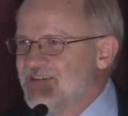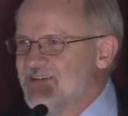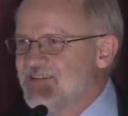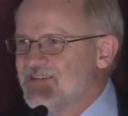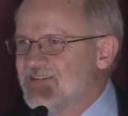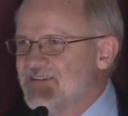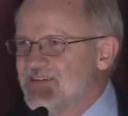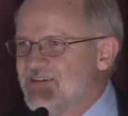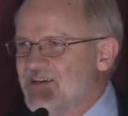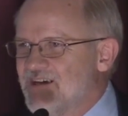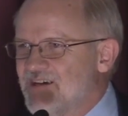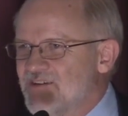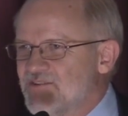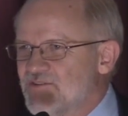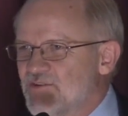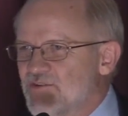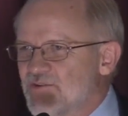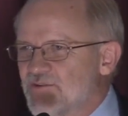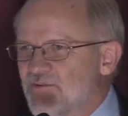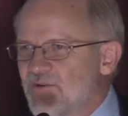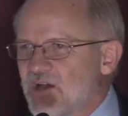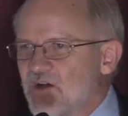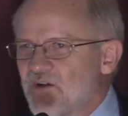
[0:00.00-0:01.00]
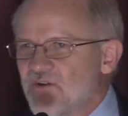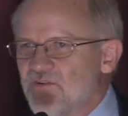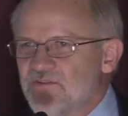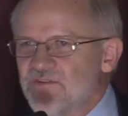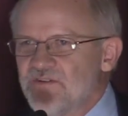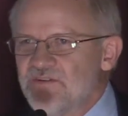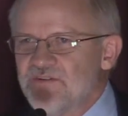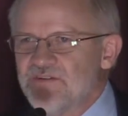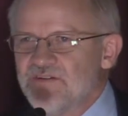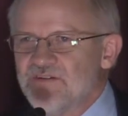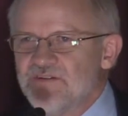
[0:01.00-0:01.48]
and the
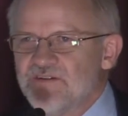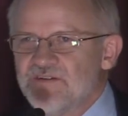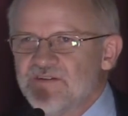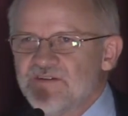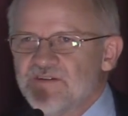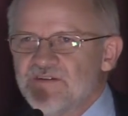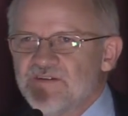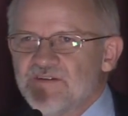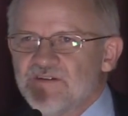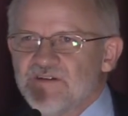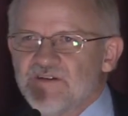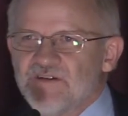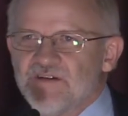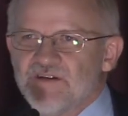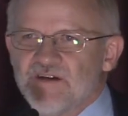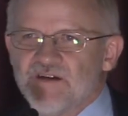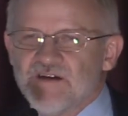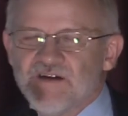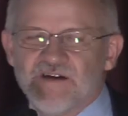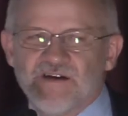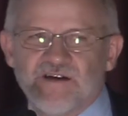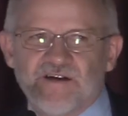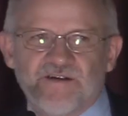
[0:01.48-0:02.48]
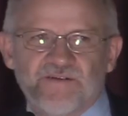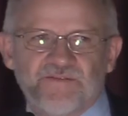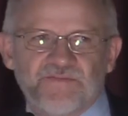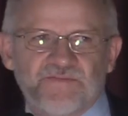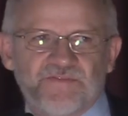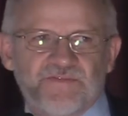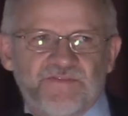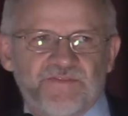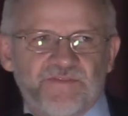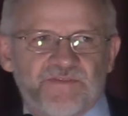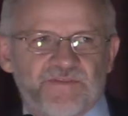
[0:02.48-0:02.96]
underground uh,
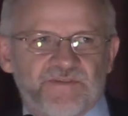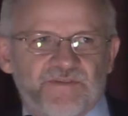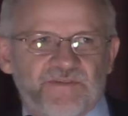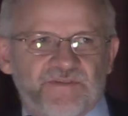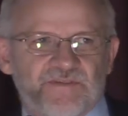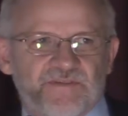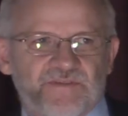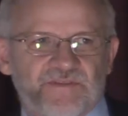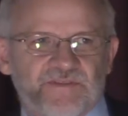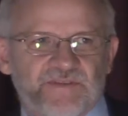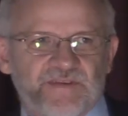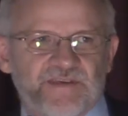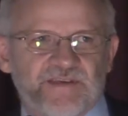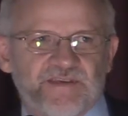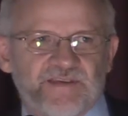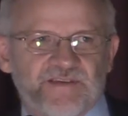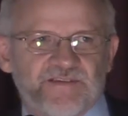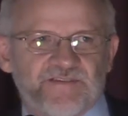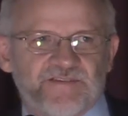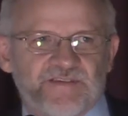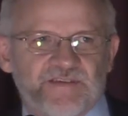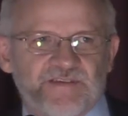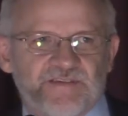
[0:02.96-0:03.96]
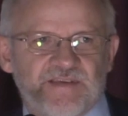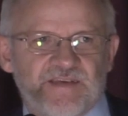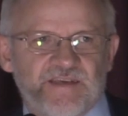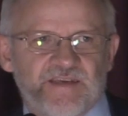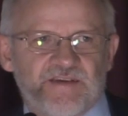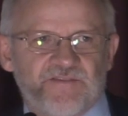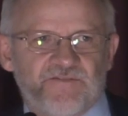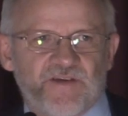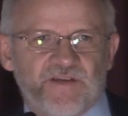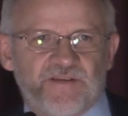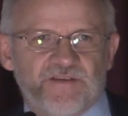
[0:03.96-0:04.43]
things that they
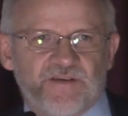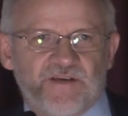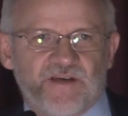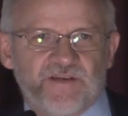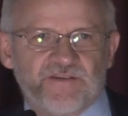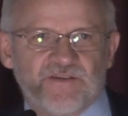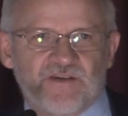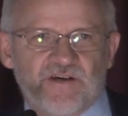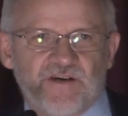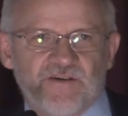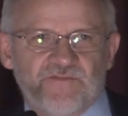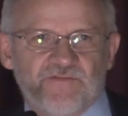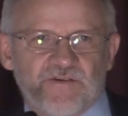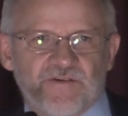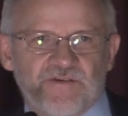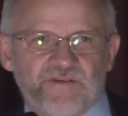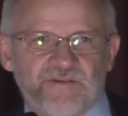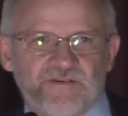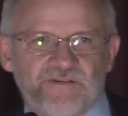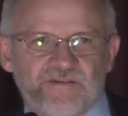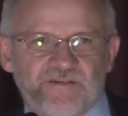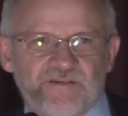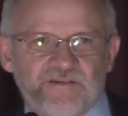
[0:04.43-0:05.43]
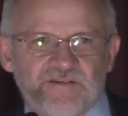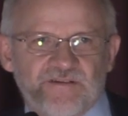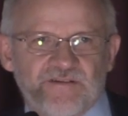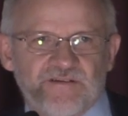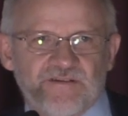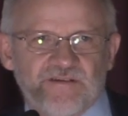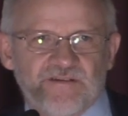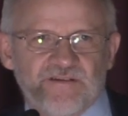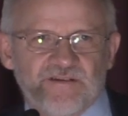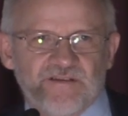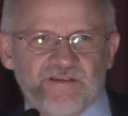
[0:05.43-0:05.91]
have un uncovered.
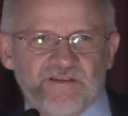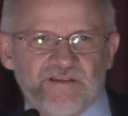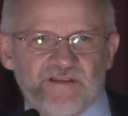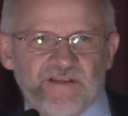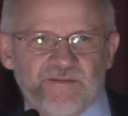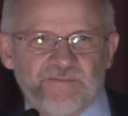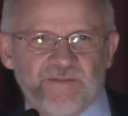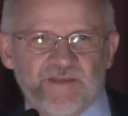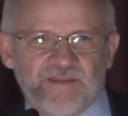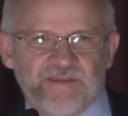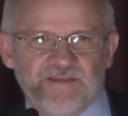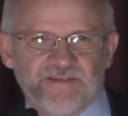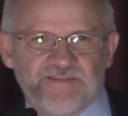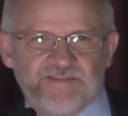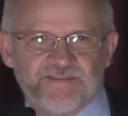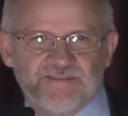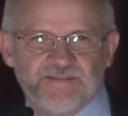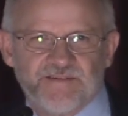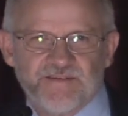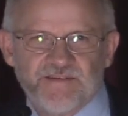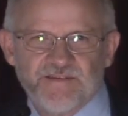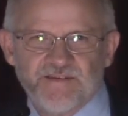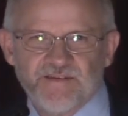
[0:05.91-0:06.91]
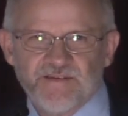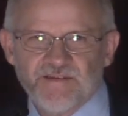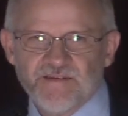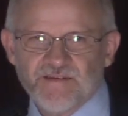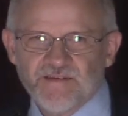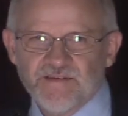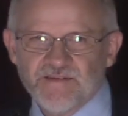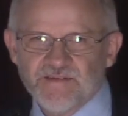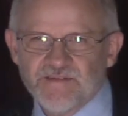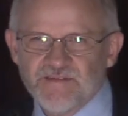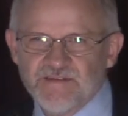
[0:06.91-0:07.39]
I mean, this
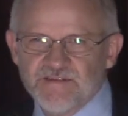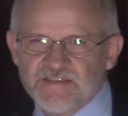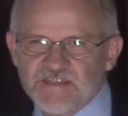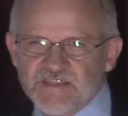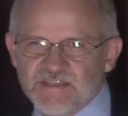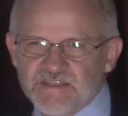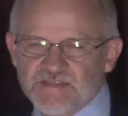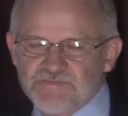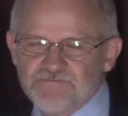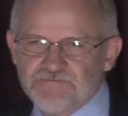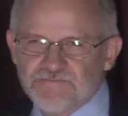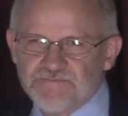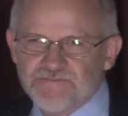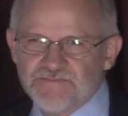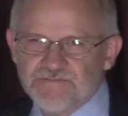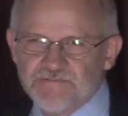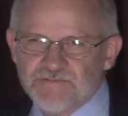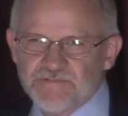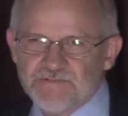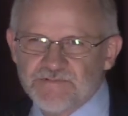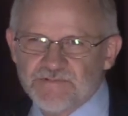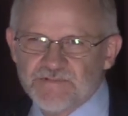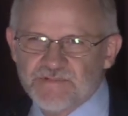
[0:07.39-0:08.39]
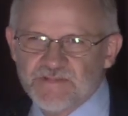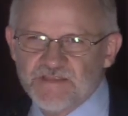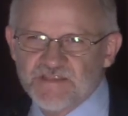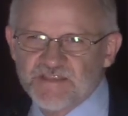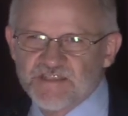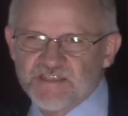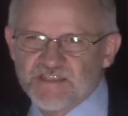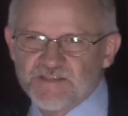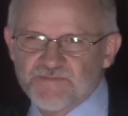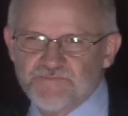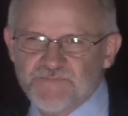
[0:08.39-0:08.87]
this,
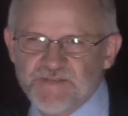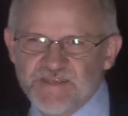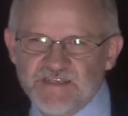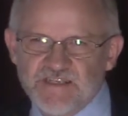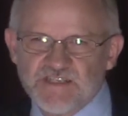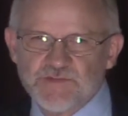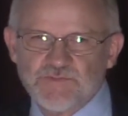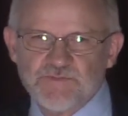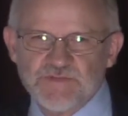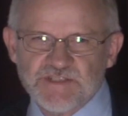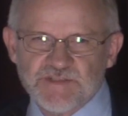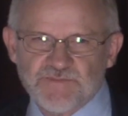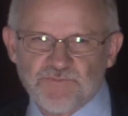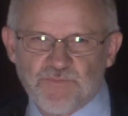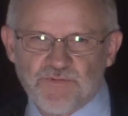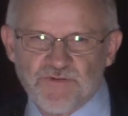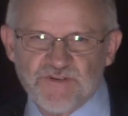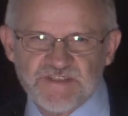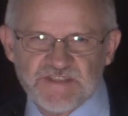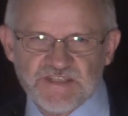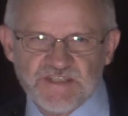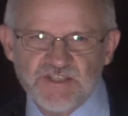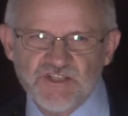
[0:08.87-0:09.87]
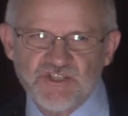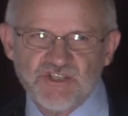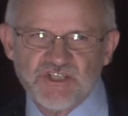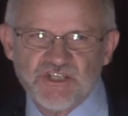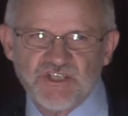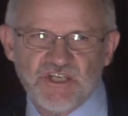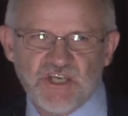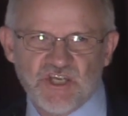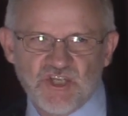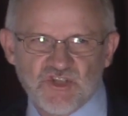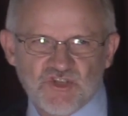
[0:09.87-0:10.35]
this speaks with
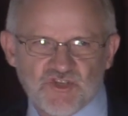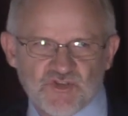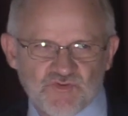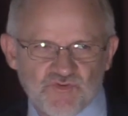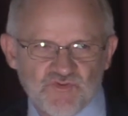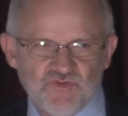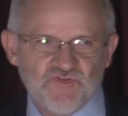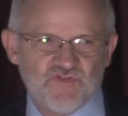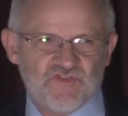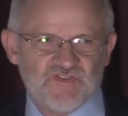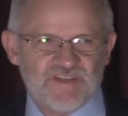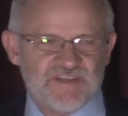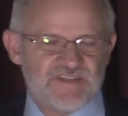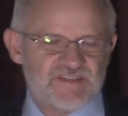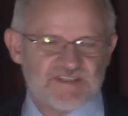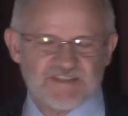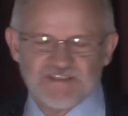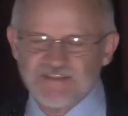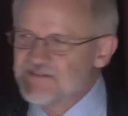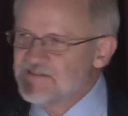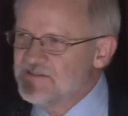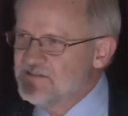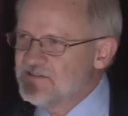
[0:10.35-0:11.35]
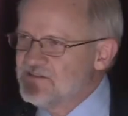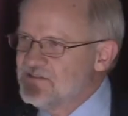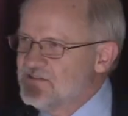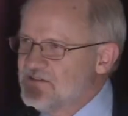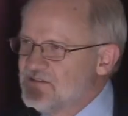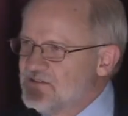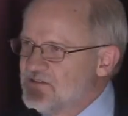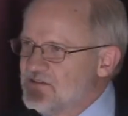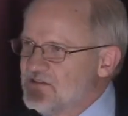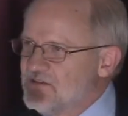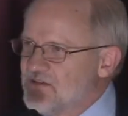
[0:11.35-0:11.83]
precision and truth that's
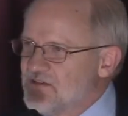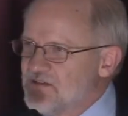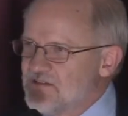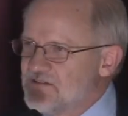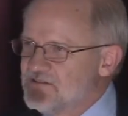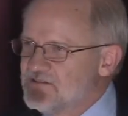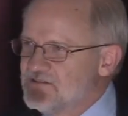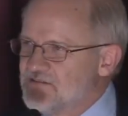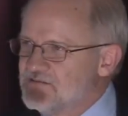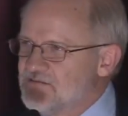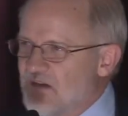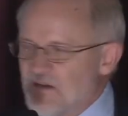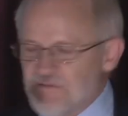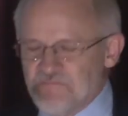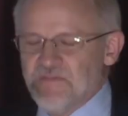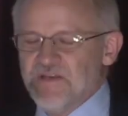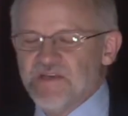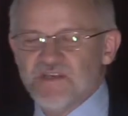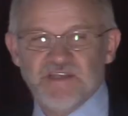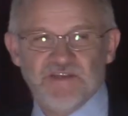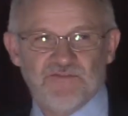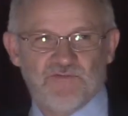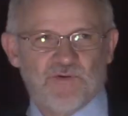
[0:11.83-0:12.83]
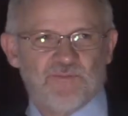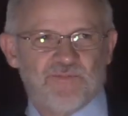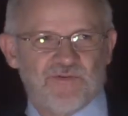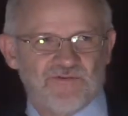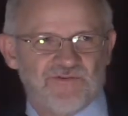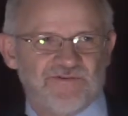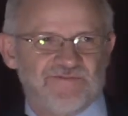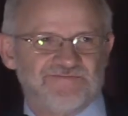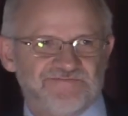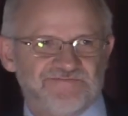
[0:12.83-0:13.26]
unbelievable.